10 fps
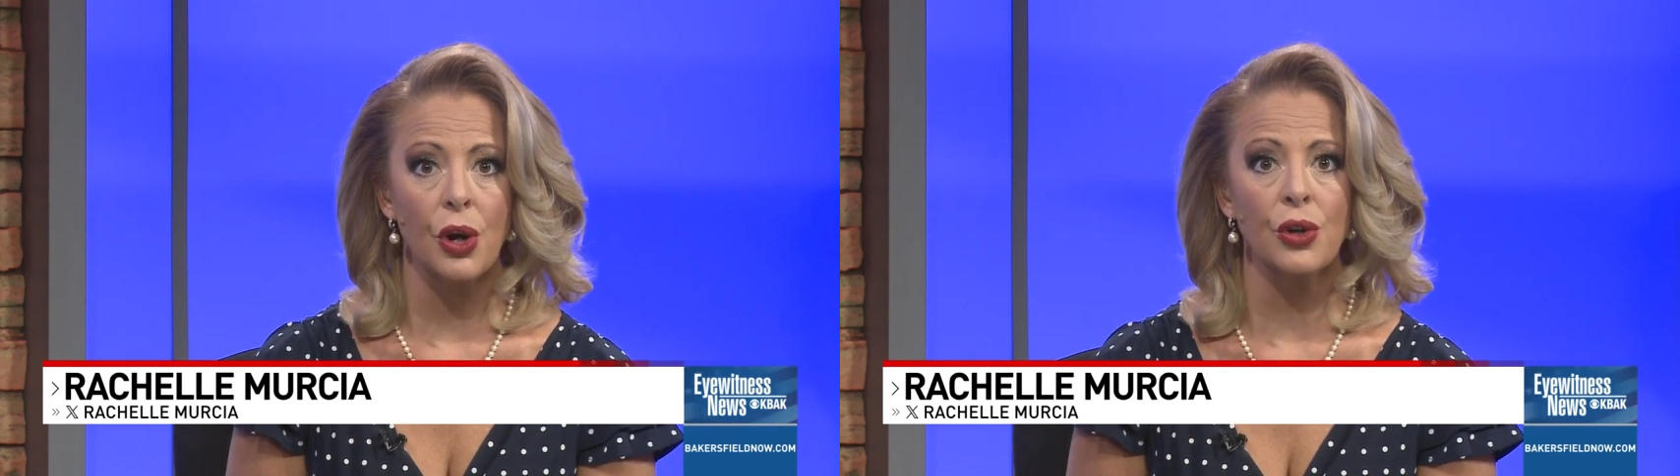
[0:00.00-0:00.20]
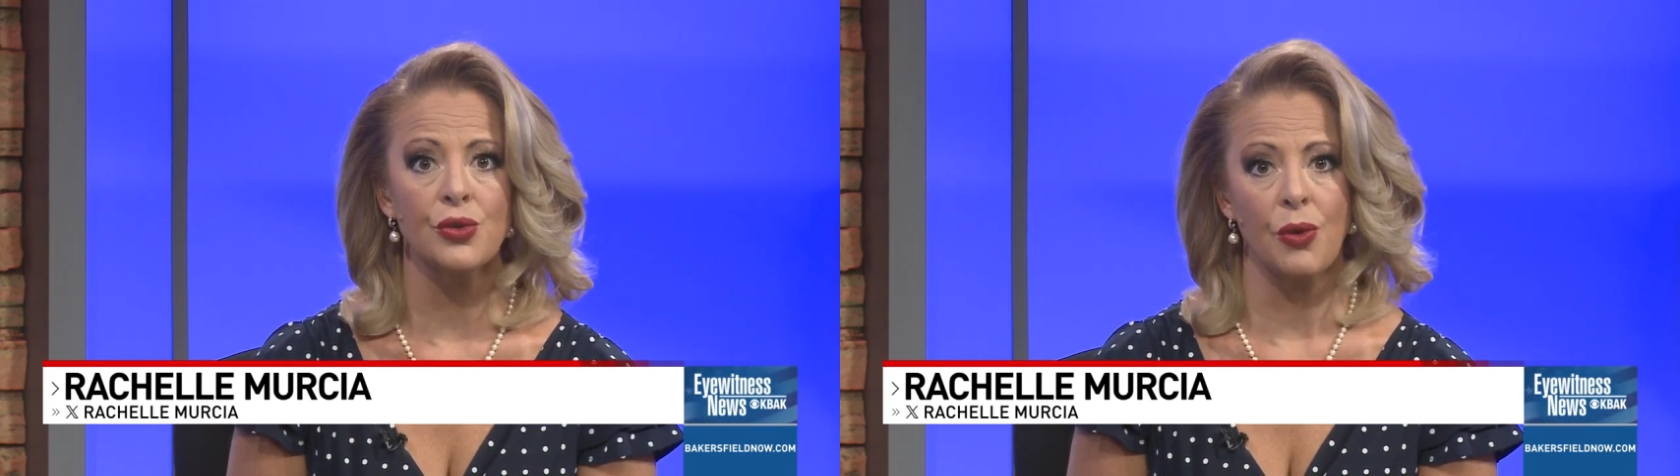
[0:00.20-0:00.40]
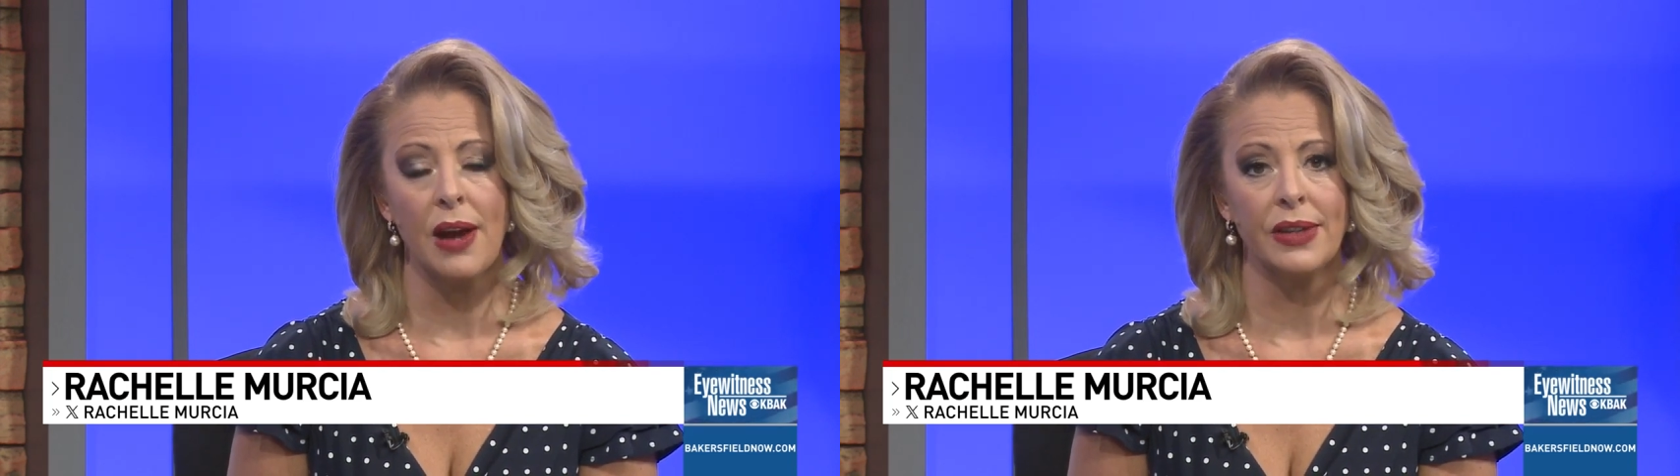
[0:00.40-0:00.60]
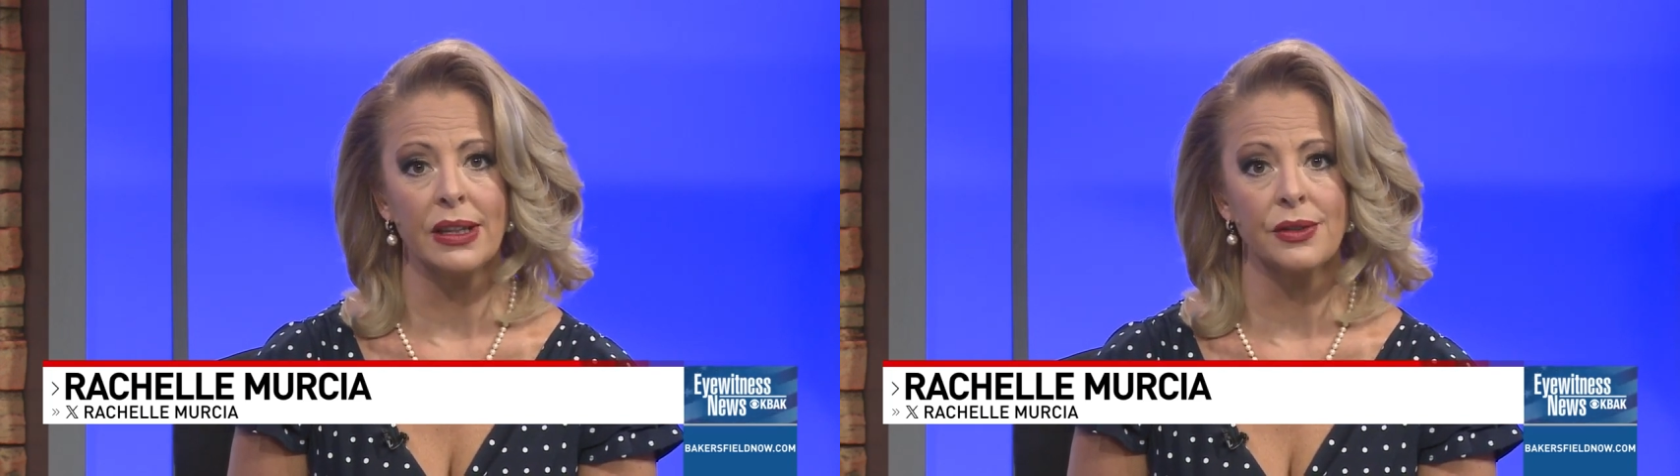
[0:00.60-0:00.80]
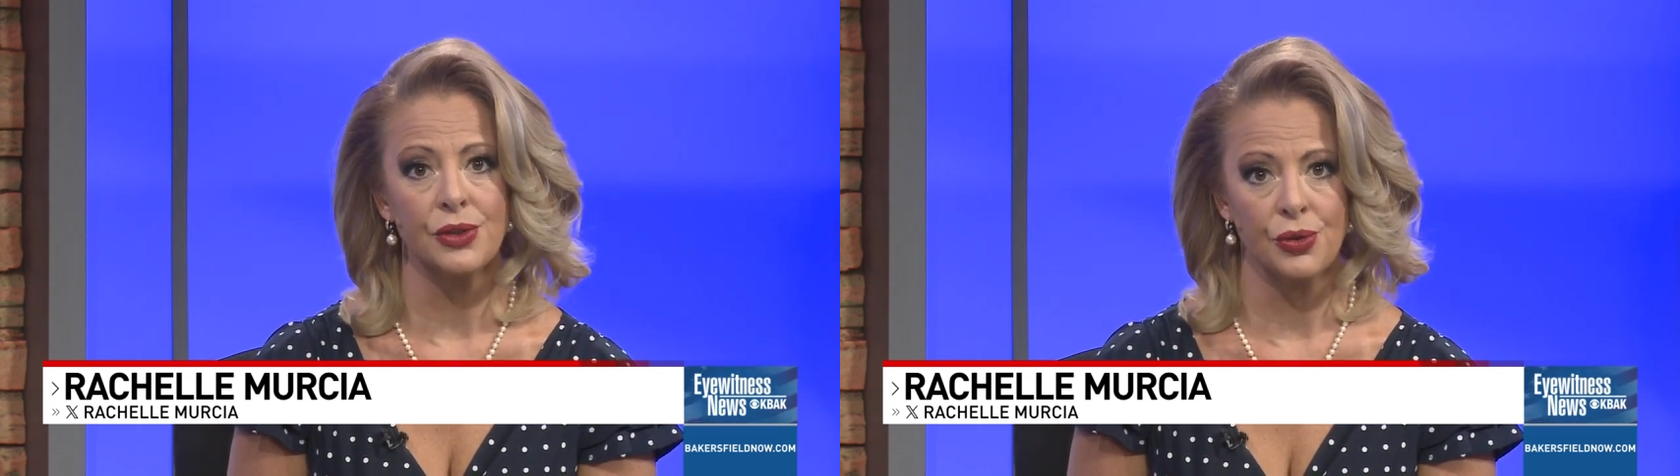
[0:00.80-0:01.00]
are
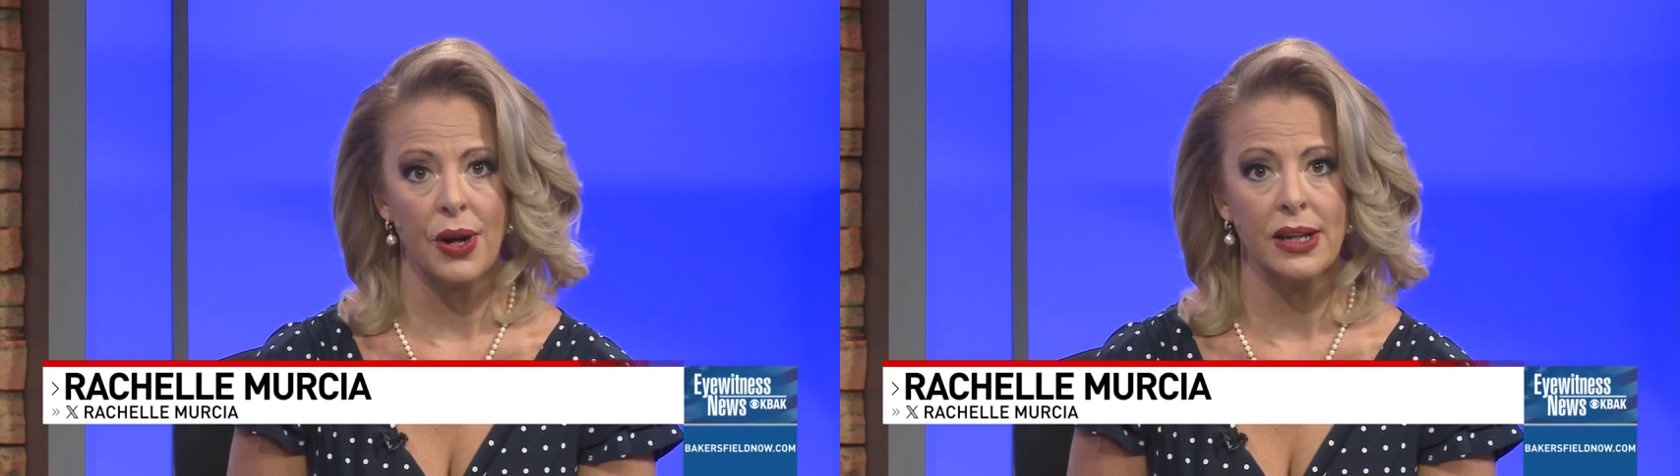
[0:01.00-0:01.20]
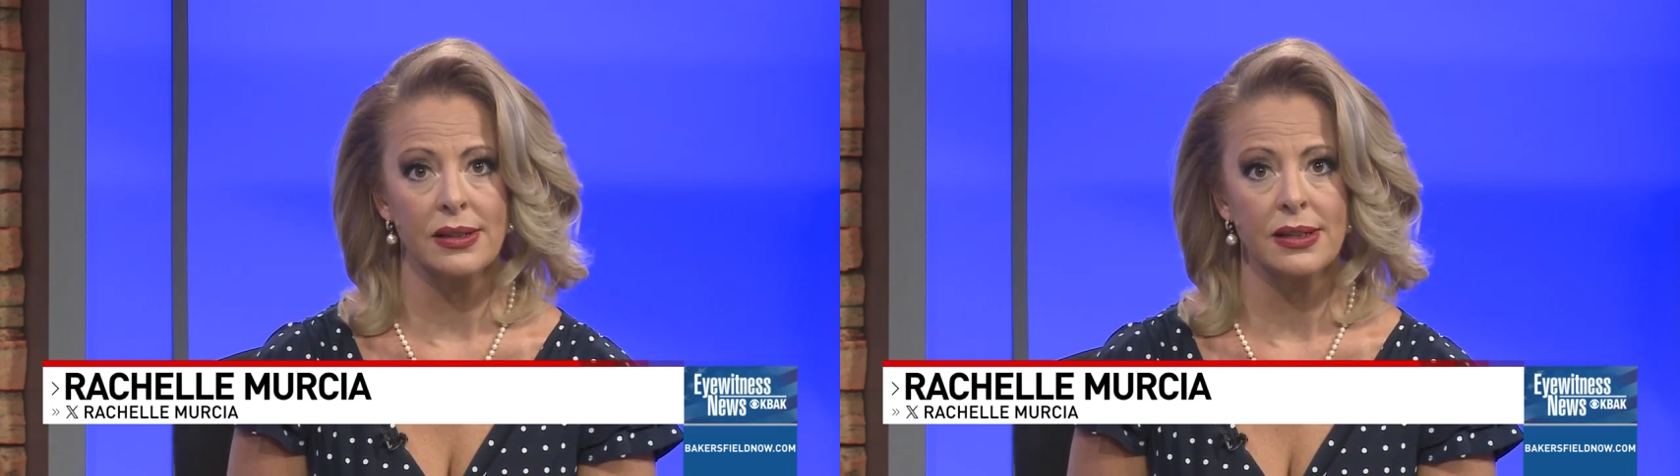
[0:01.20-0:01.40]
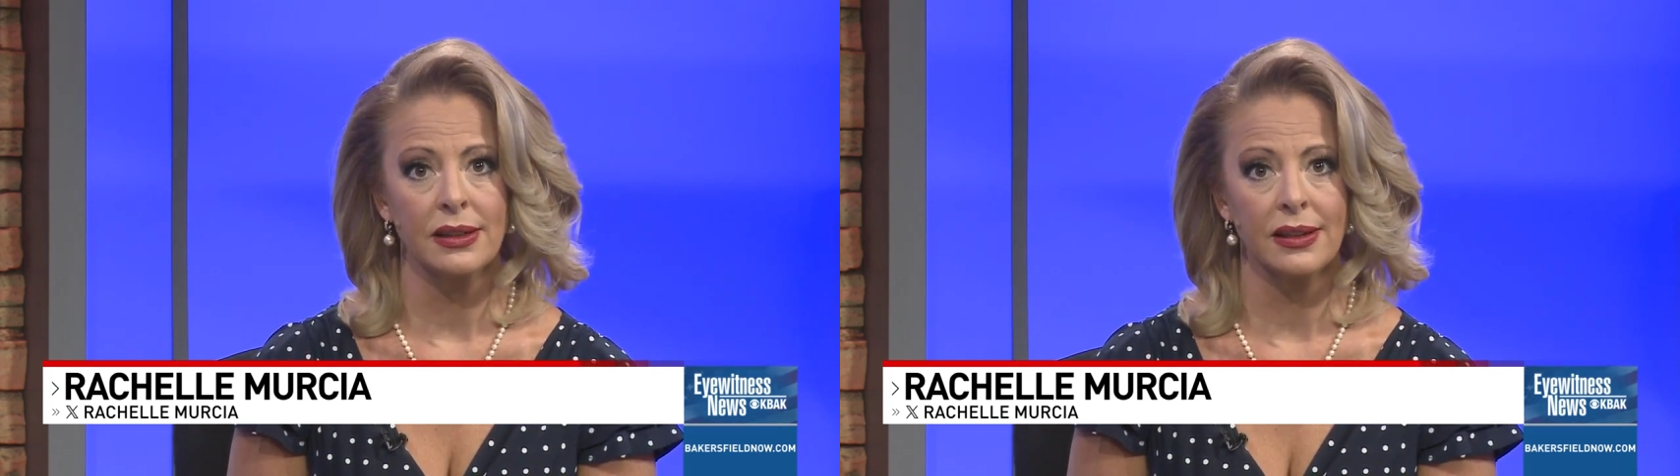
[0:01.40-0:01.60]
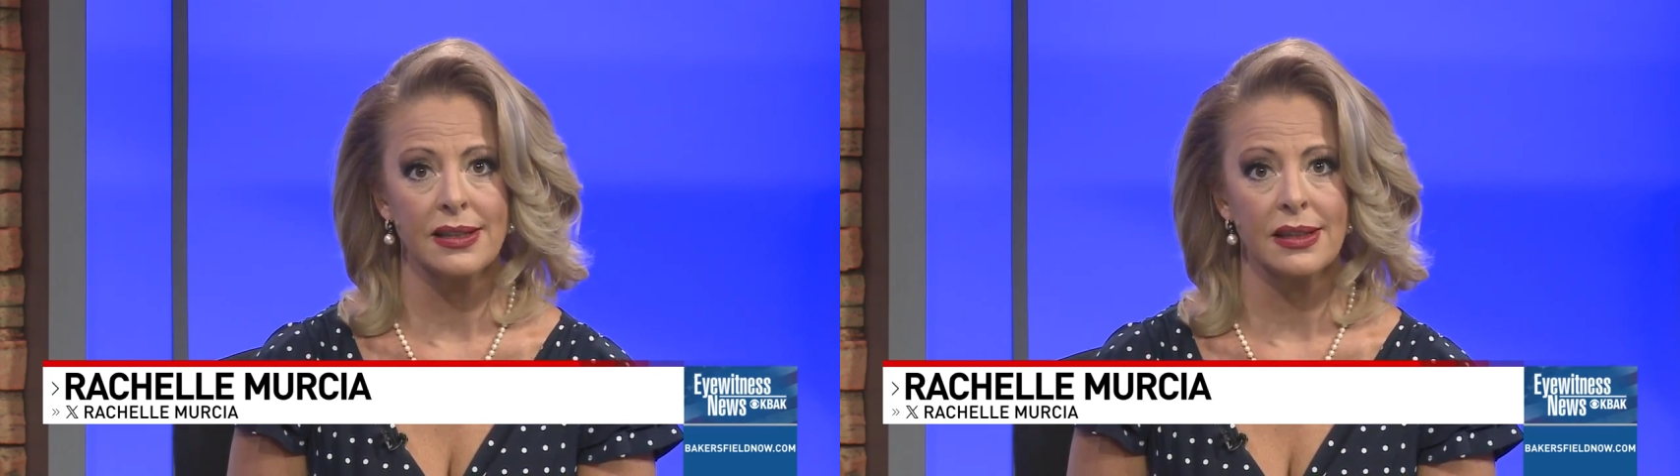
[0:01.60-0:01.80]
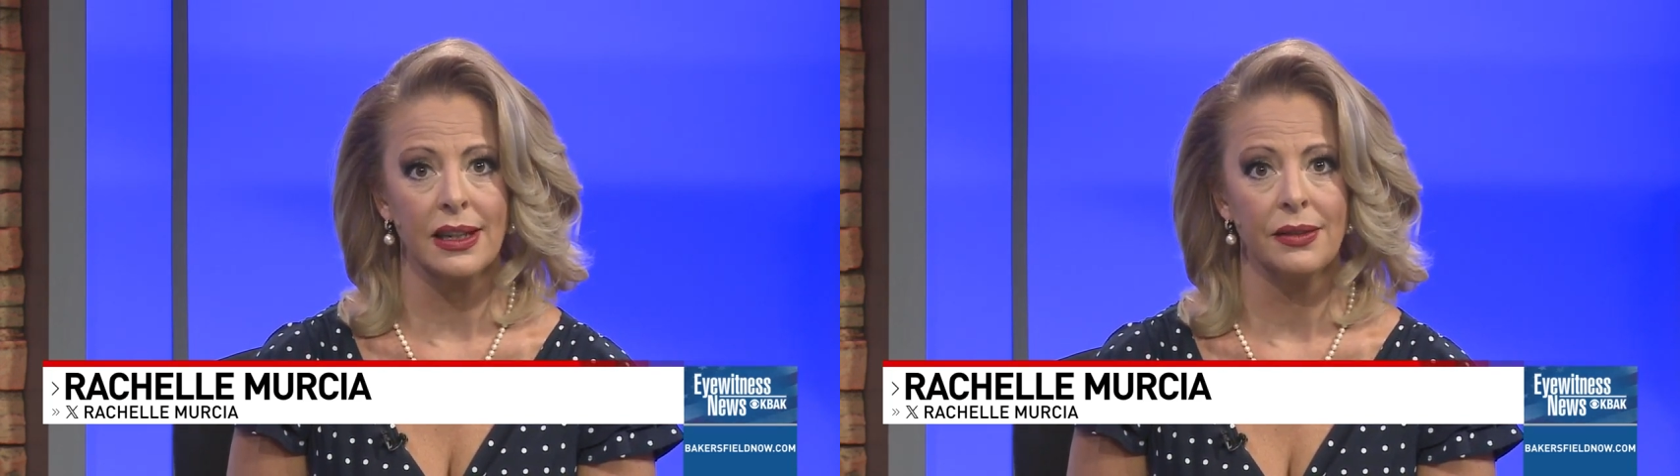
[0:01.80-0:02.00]
driving this trend.
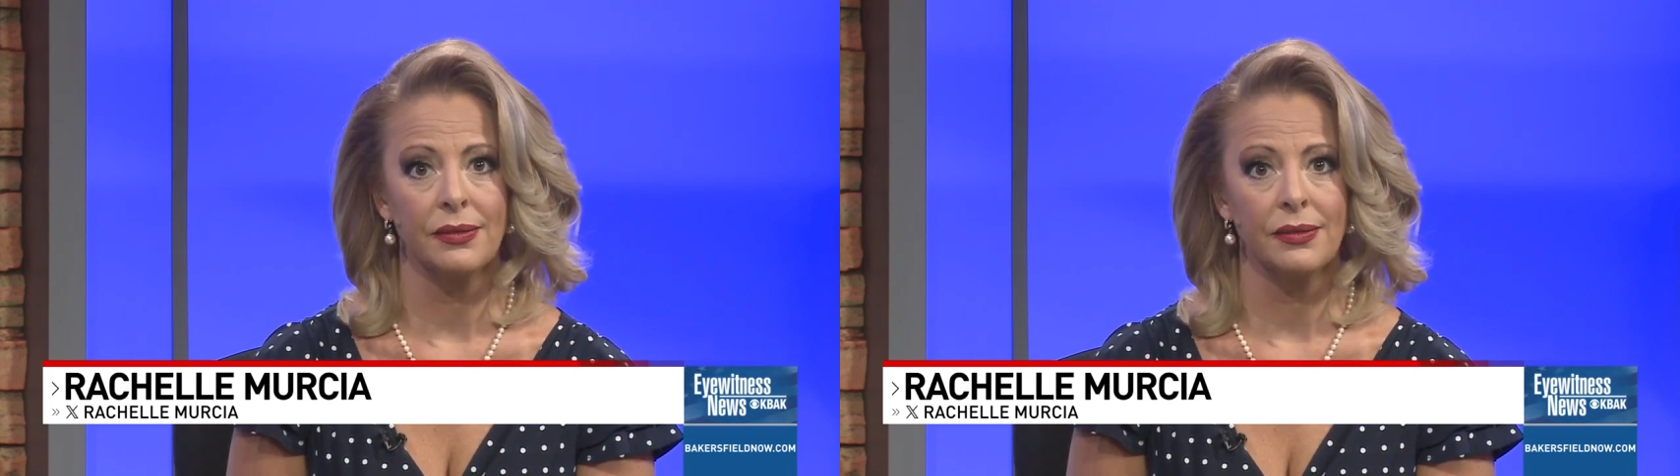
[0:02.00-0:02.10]
Leslie.